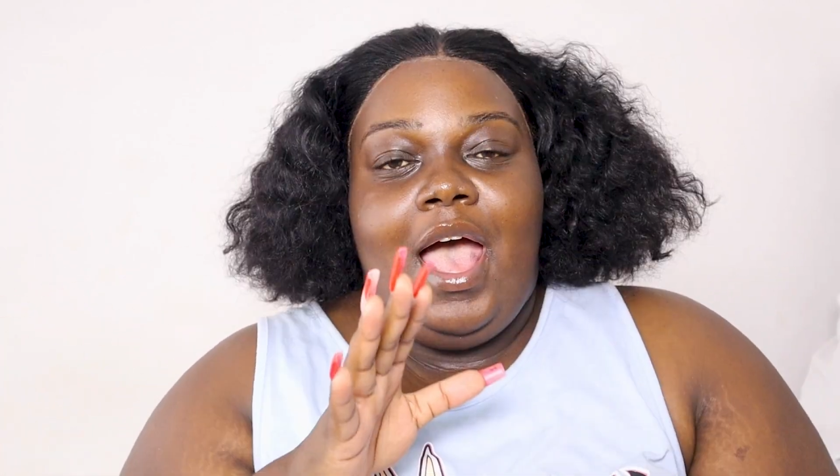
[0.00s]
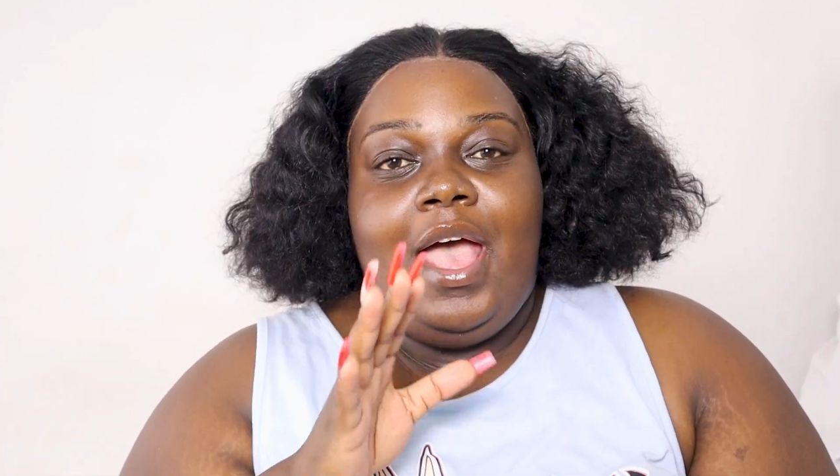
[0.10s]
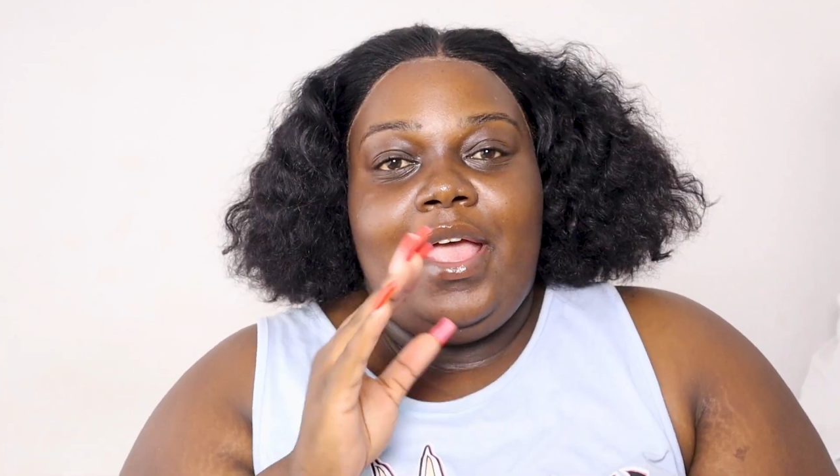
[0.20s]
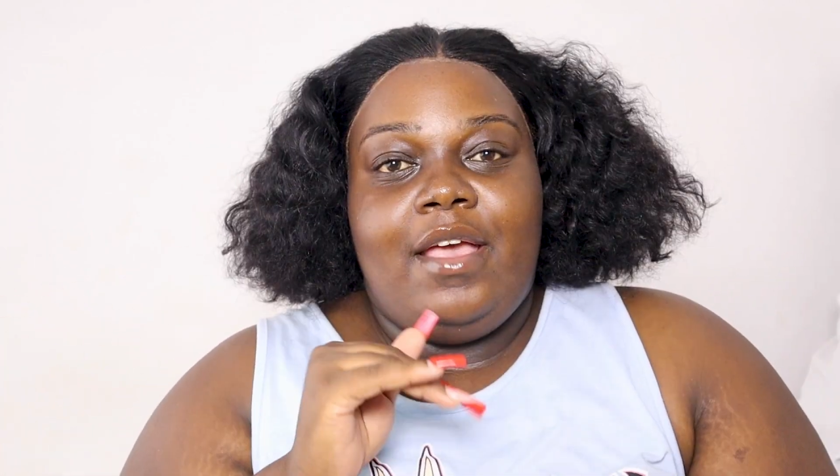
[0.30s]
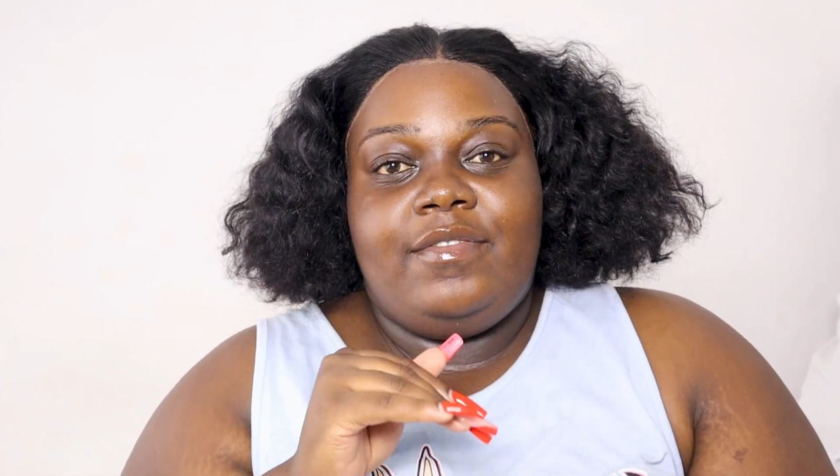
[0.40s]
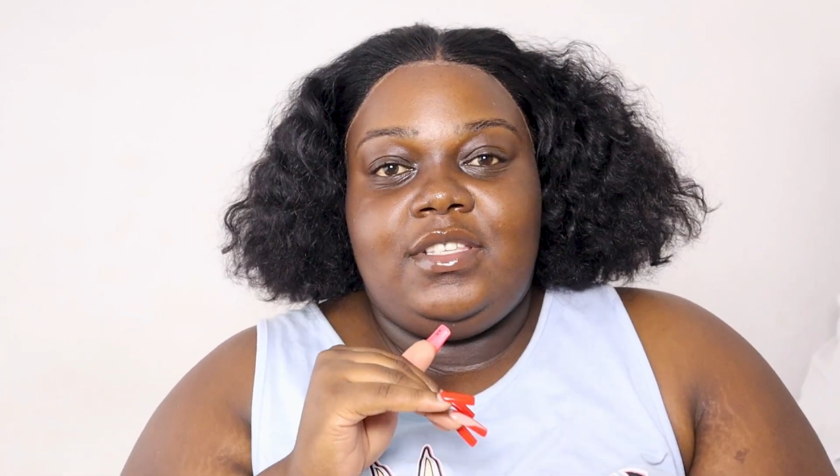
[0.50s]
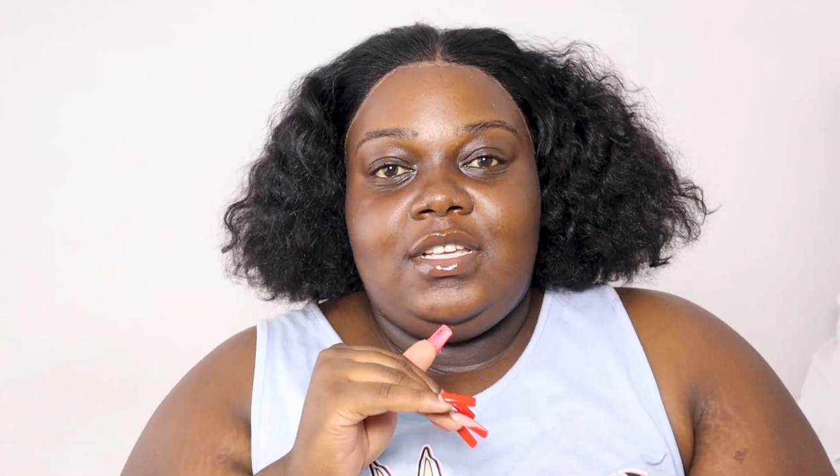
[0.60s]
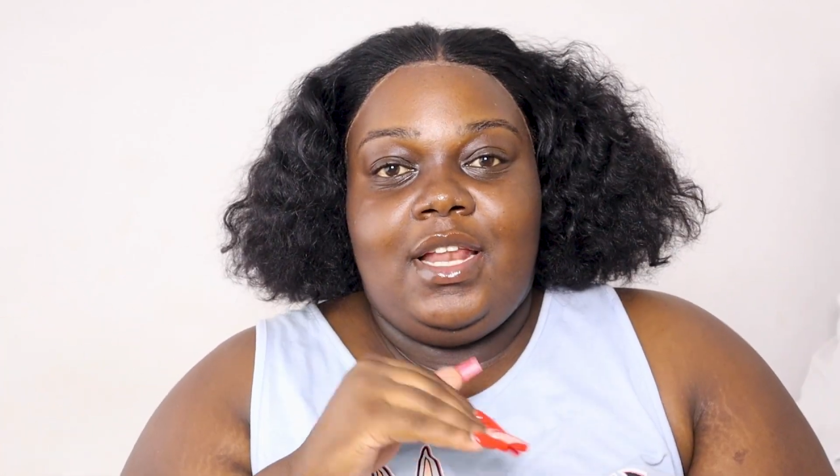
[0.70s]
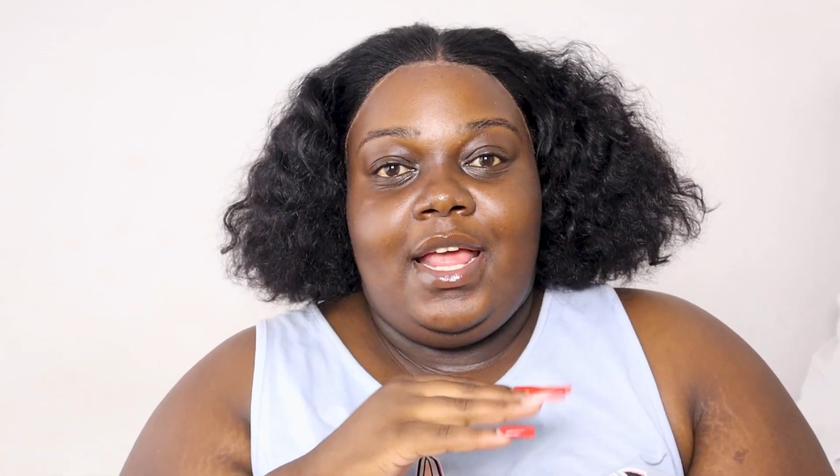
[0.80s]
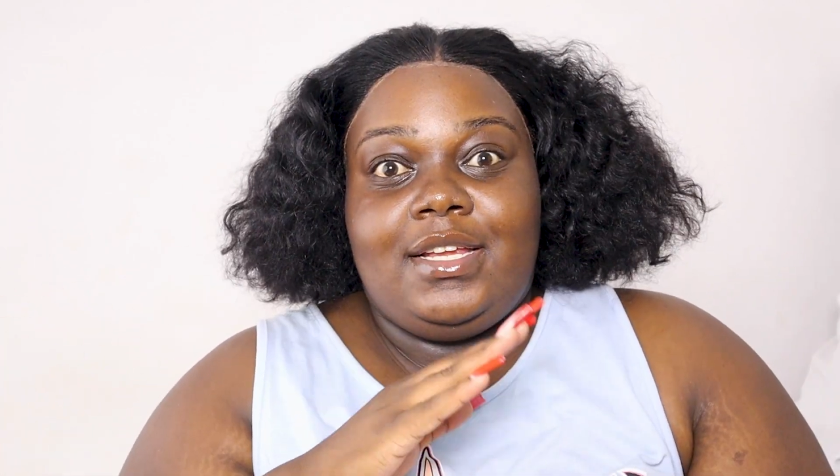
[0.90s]
I have
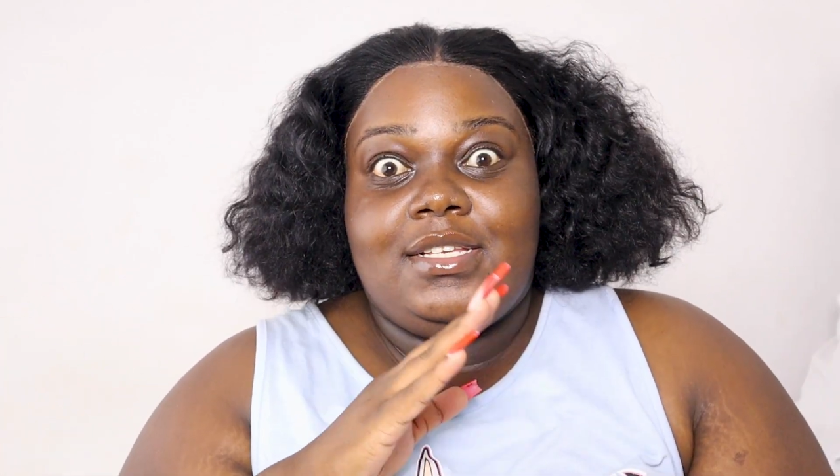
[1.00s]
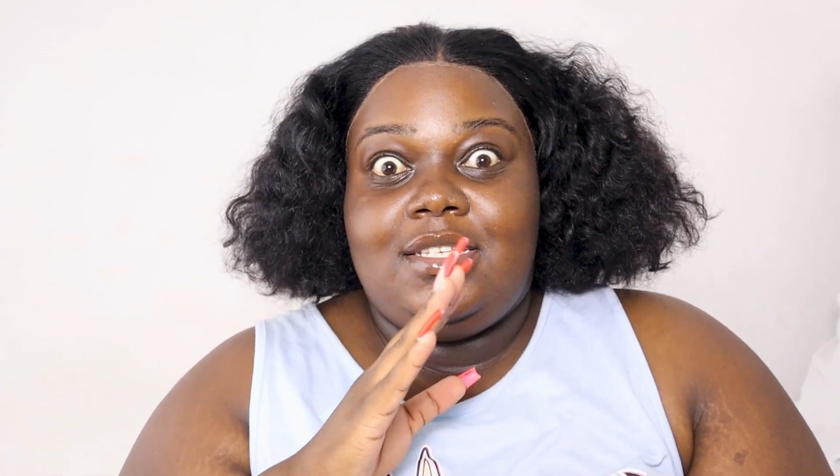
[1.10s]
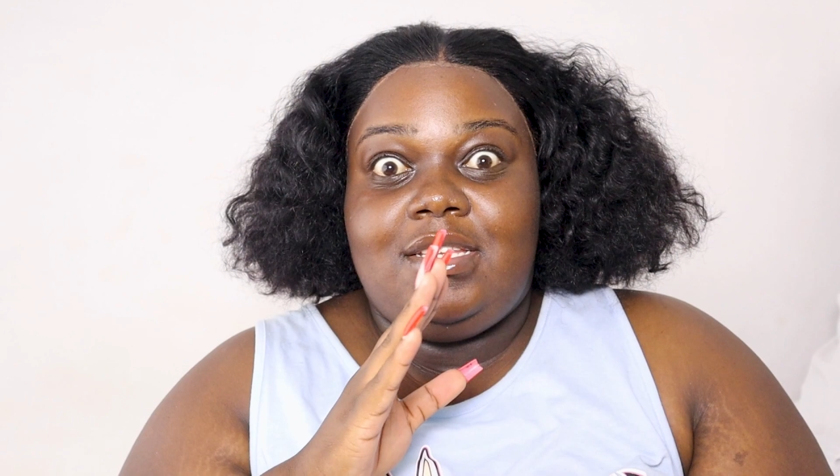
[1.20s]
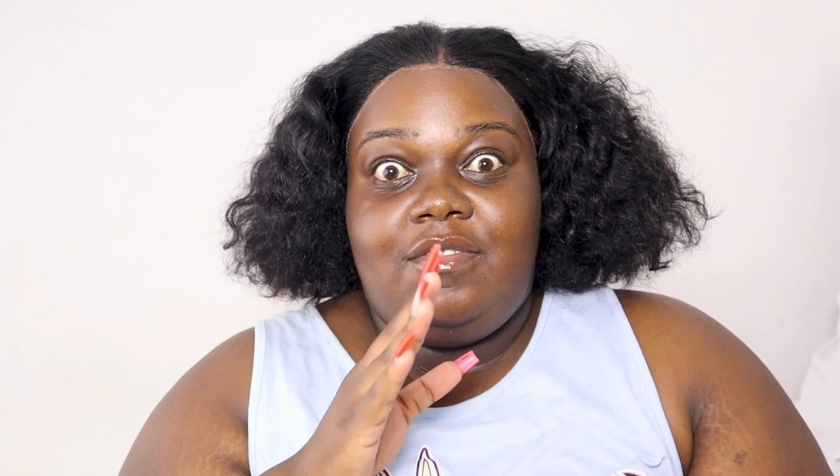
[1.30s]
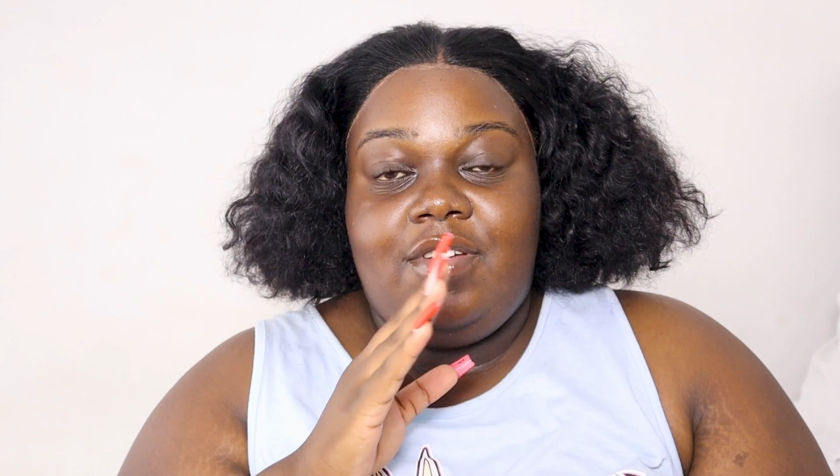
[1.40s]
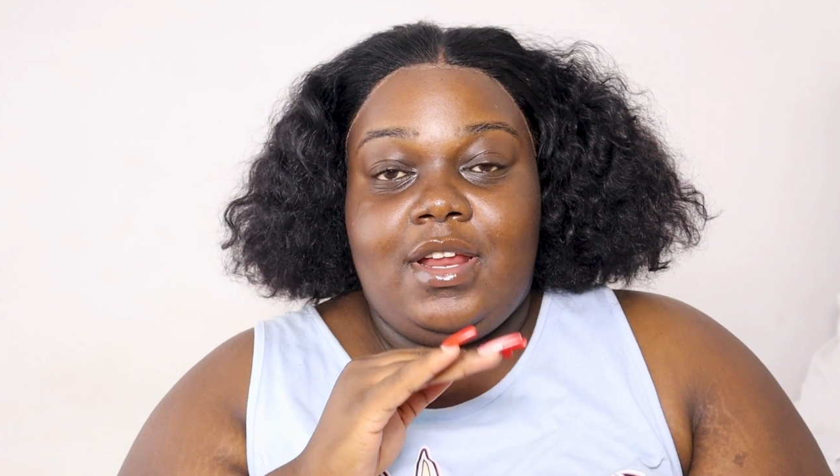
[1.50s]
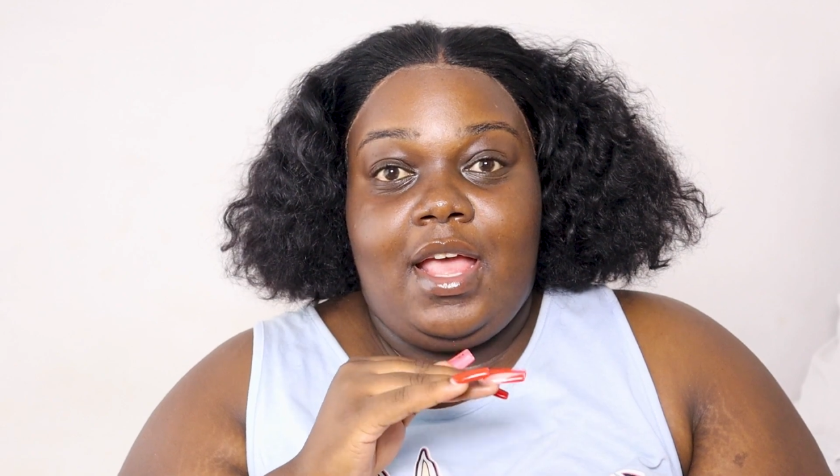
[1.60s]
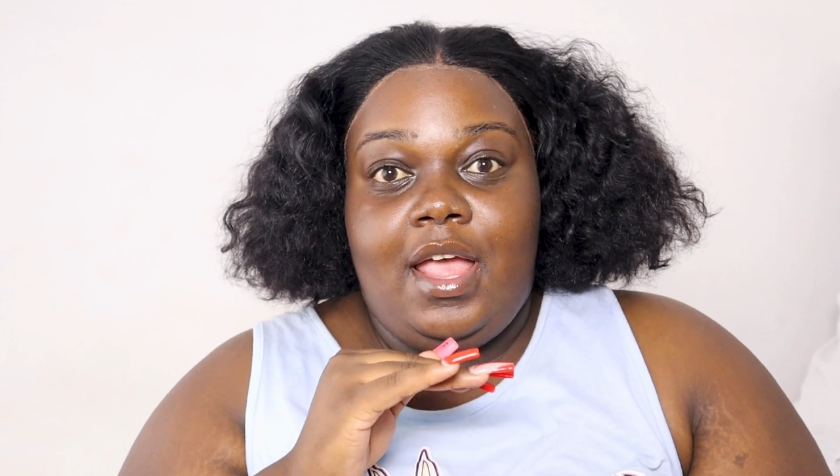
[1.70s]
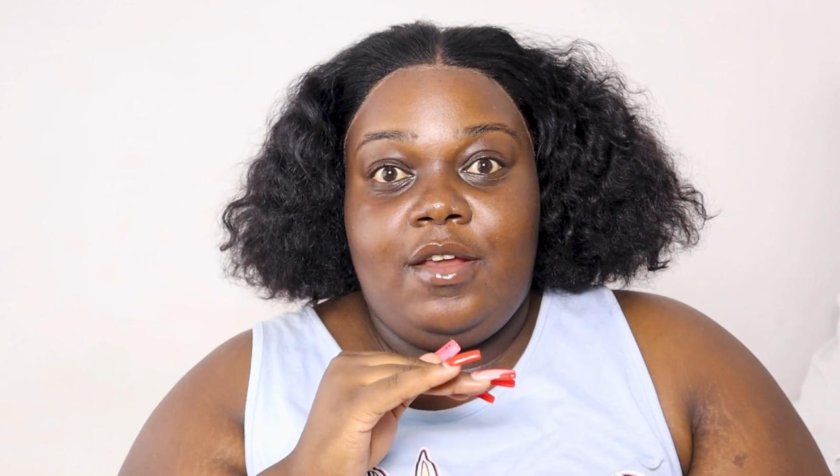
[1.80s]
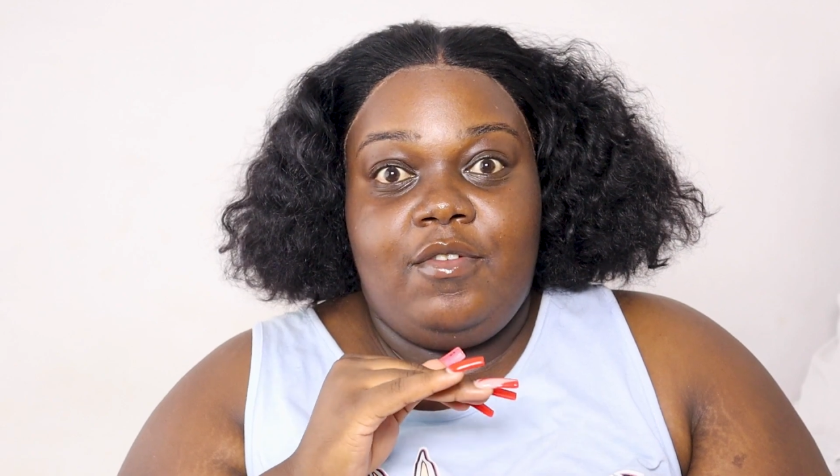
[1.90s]
seen like different
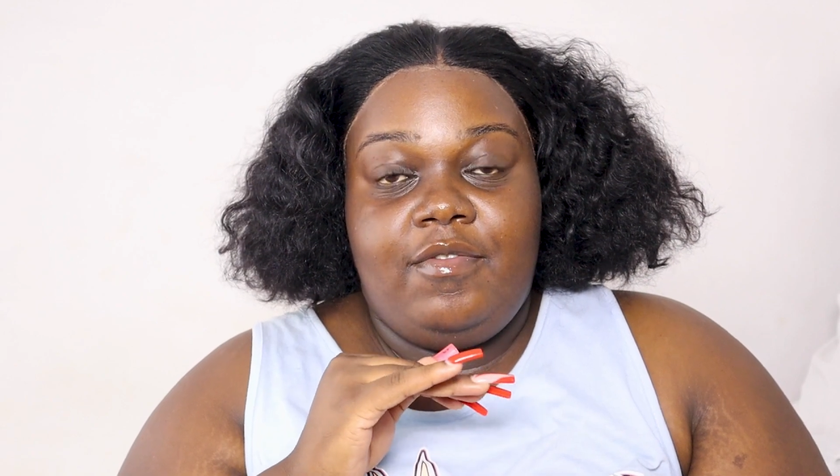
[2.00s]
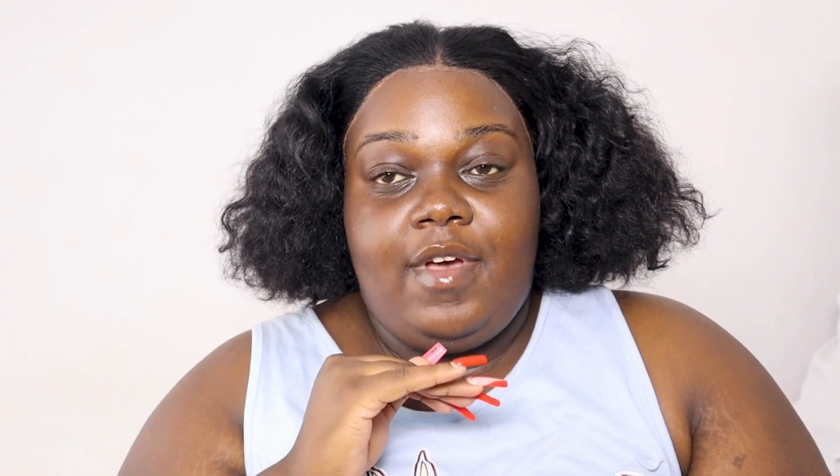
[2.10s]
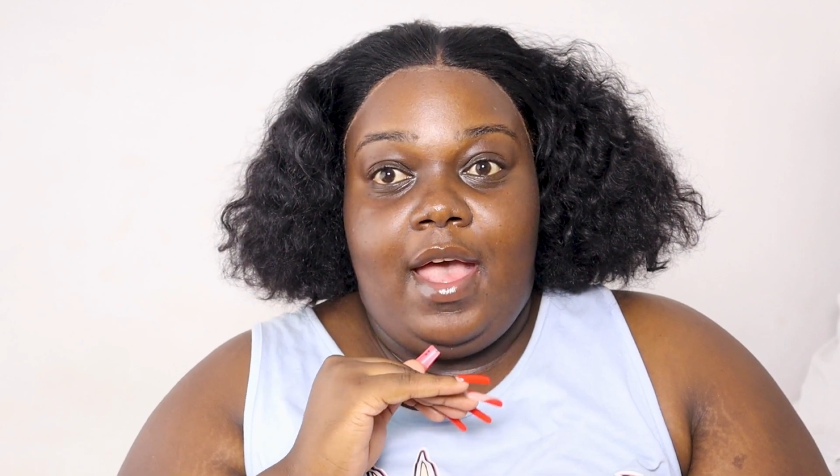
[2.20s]
kind of